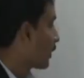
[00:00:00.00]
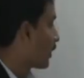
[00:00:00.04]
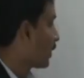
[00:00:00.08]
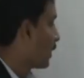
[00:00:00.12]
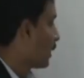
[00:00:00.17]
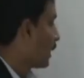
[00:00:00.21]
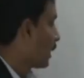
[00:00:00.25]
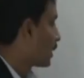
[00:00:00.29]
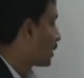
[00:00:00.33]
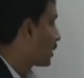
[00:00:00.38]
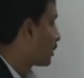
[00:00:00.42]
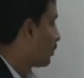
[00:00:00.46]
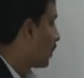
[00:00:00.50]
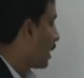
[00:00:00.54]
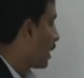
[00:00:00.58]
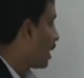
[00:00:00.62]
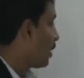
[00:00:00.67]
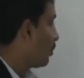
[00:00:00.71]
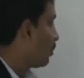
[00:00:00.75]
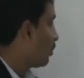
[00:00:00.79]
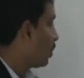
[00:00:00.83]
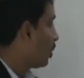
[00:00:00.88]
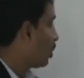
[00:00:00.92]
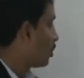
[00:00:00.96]
Next
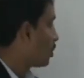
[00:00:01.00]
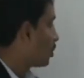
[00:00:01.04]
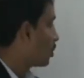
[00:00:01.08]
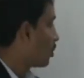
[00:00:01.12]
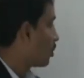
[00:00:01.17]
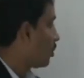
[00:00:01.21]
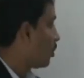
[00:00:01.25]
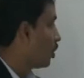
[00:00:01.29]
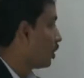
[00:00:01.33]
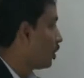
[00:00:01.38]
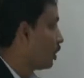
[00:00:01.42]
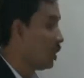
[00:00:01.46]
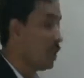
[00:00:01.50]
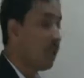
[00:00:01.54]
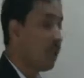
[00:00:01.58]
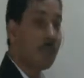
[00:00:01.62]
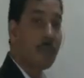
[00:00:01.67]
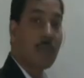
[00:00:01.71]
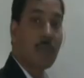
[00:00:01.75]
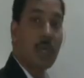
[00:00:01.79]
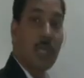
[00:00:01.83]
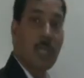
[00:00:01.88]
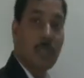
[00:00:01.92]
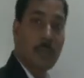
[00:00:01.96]
pi bonds,
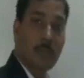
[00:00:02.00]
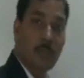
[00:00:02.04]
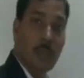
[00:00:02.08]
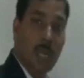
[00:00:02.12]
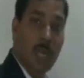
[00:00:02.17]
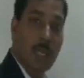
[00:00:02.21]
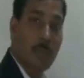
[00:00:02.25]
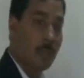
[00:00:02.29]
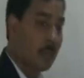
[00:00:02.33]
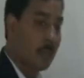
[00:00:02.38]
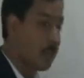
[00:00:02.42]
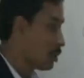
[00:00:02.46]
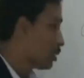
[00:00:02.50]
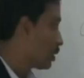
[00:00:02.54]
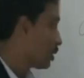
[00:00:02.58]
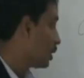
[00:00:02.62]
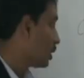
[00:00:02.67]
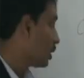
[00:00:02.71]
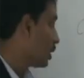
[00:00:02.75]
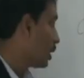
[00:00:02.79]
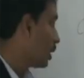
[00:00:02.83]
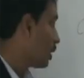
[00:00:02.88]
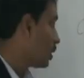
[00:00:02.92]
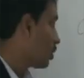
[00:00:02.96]
only one pi bond
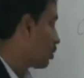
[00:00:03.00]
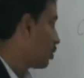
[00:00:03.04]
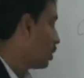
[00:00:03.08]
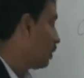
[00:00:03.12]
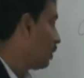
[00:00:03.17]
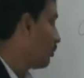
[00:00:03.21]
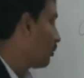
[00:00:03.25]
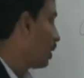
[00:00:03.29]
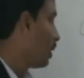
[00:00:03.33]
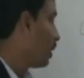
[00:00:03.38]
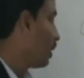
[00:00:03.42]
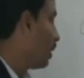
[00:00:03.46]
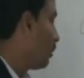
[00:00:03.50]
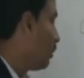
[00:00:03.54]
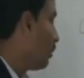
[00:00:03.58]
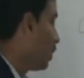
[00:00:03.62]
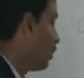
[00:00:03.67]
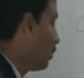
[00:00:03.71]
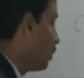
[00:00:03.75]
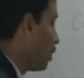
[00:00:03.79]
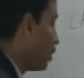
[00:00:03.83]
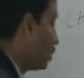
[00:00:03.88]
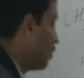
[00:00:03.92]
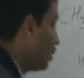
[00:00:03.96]
since there is only one
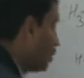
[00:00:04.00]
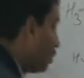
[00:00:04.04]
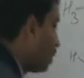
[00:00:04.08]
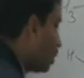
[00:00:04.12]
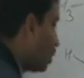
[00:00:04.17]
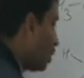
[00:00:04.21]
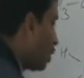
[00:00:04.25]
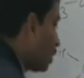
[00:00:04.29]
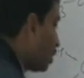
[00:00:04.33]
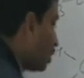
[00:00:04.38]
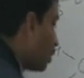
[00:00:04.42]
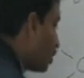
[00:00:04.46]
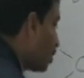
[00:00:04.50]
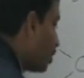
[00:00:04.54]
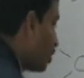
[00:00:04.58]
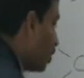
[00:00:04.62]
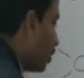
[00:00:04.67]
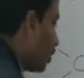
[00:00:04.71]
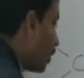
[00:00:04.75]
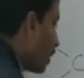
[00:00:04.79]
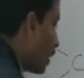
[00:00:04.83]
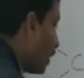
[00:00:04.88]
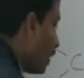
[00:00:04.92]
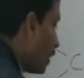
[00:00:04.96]
double bond. So
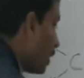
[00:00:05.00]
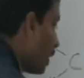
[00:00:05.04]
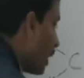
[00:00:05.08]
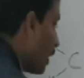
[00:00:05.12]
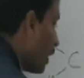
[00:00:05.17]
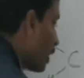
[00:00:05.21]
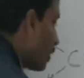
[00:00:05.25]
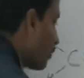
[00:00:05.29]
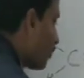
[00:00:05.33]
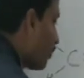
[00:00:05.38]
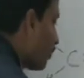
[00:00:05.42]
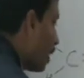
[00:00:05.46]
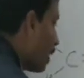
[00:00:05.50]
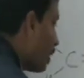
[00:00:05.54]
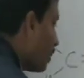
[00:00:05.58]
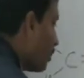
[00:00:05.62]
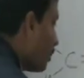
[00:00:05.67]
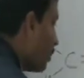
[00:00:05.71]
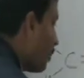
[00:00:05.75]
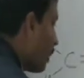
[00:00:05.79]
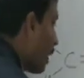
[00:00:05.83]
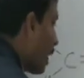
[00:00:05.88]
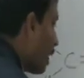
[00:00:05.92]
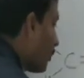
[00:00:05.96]
you can write
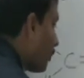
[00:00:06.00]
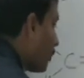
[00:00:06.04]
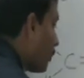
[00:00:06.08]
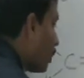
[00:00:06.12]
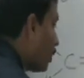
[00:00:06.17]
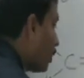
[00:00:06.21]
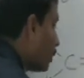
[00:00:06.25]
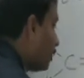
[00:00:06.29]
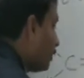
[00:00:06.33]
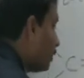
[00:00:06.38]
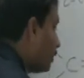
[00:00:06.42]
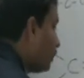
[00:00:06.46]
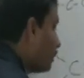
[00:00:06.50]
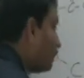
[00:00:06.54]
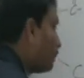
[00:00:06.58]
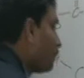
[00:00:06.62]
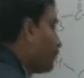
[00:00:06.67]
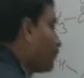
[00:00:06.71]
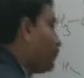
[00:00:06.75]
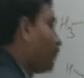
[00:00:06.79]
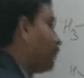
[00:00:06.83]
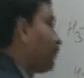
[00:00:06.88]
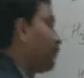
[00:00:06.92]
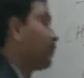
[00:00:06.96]
1 pi bond.
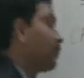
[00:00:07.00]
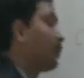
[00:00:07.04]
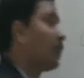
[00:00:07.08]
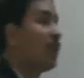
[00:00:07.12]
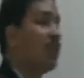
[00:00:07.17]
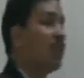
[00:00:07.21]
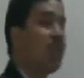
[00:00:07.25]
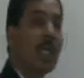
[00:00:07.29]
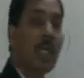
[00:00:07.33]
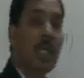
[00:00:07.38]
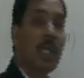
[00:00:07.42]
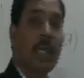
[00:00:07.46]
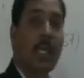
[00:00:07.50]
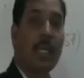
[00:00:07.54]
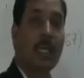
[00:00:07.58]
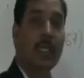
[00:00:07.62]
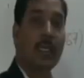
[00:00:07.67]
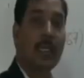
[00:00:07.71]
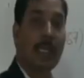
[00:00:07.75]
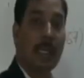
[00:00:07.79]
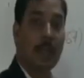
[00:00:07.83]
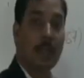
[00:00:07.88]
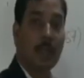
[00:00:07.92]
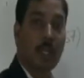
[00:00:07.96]

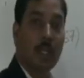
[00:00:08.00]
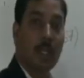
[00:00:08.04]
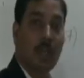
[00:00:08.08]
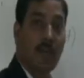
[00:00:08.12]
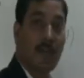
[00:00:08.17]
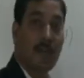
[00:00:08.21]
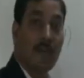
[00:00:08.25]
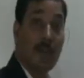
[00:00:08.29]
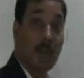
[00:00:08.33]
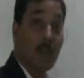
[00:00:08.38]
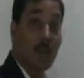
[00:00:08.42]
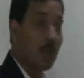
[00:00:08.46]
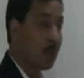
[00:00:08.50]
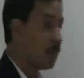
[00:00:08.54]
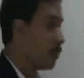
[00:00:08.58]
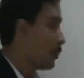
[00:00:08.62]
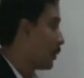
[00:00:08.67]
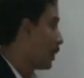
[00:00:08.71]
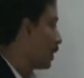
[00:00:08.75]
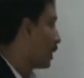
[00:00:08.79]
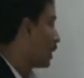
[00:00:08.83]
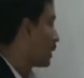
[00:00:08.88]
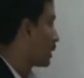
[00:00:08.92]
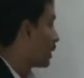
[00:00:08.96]
And number of lone
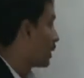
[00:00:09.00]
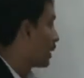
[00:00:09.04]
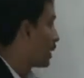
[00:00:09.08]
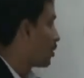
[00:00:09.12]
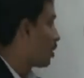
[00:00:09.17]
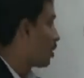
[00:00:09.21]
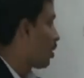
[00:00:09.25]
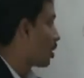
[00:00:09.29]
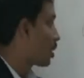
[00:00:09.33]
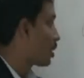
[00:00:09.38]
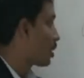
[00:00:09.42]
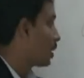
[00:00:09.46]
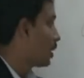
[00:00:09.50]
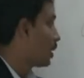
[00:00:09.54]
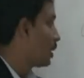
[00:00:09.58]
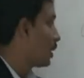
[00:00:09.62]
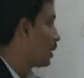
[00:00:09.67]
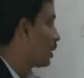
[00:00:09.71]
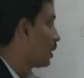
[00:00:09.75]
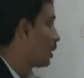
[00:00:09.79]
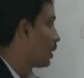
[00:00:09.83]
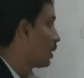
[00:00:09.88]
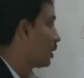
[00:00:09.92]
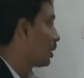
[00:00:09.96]
pairs, since
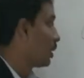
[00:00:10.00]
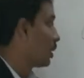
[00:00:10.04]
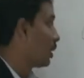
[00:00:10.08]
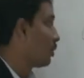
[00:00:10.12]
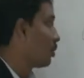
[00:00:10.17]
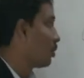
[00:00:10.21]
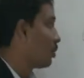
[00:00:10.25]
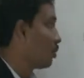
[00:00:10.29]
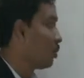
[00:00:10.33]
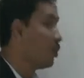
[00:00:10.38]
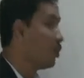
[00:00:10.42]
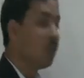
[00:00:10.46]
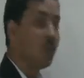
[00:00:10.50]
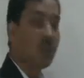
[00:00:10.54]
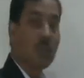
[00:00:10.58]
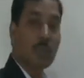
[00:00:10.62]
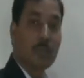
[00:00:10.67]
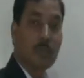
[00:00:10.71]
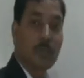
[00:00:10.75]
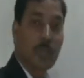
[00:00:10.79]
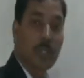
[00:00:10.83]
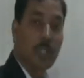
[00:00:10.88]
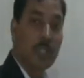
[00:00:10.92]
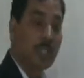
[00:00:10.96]
oxygen contains 2
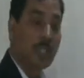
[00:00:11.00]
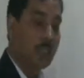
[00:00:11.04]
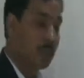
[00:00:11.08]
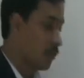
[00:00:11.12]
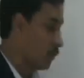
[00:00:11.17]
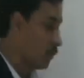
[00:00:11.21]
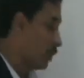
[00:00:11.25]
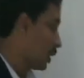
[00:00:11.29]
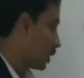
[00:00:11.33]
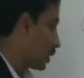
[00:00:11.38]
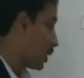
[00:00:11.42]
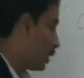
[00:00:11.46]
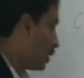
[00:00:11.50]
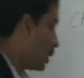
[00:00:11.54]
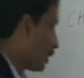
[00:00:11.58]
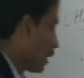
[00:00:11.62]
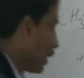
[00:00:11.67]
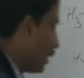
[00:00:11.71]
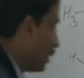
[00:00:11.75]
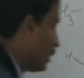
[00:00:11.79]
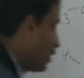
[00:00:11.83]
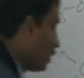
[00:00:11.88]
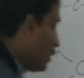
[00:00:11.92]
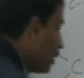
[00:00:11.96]
lone pairs, so we can
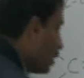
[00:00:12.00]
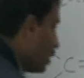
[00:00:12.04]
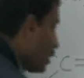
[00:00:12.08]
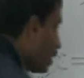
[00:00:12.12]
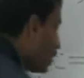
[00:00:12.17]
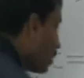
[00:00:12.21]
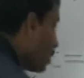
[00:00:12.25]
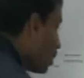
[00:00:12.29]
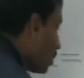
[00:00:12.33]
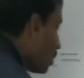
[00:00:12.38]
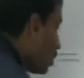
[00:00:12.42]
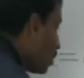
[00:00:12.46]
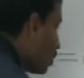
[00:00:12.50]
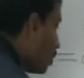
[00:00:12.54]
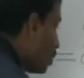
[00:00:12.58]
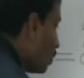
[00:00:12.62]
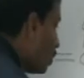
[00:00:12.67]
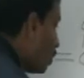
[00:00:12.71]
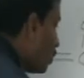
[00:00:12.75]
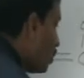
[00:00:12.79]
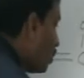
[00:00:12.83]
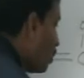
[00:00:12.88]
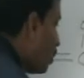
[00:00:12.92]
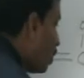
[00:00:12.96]
write
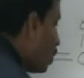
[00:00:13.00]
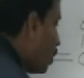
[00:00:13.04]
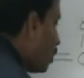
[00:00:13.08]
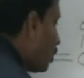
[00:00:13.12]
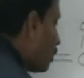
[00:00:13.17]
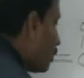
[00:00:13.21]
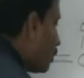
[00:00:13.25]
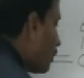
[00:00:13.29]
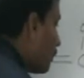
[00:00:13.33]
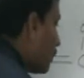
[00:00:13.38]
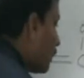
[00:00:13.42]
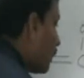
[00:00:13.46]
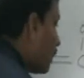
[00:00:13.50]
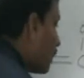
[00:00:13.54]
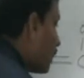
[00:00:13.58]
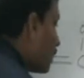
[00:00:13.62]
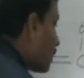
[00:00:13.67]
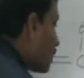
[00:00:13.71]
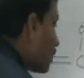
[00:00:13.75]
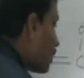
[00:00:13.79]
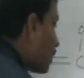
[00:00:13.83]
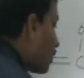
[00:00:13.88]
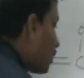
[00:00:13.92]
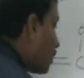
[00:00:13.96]
2 lone
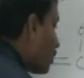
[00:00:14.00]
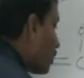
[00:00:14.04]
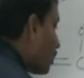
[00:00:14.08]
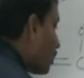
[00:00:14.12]
pairs.